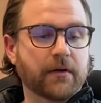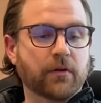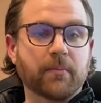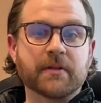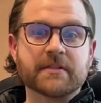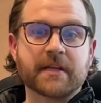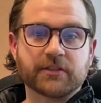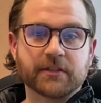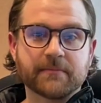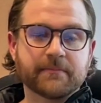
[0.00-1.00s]

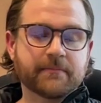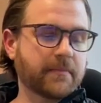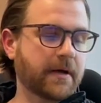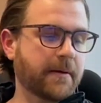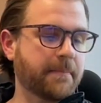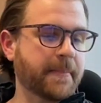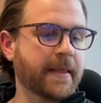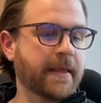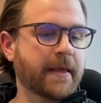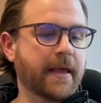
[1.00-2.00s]
globalization
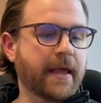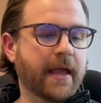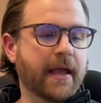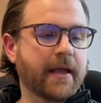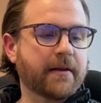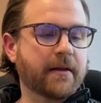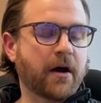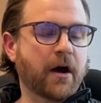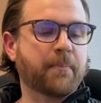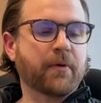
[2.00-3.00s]
and
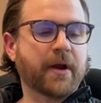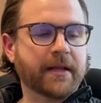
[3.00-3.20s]
operating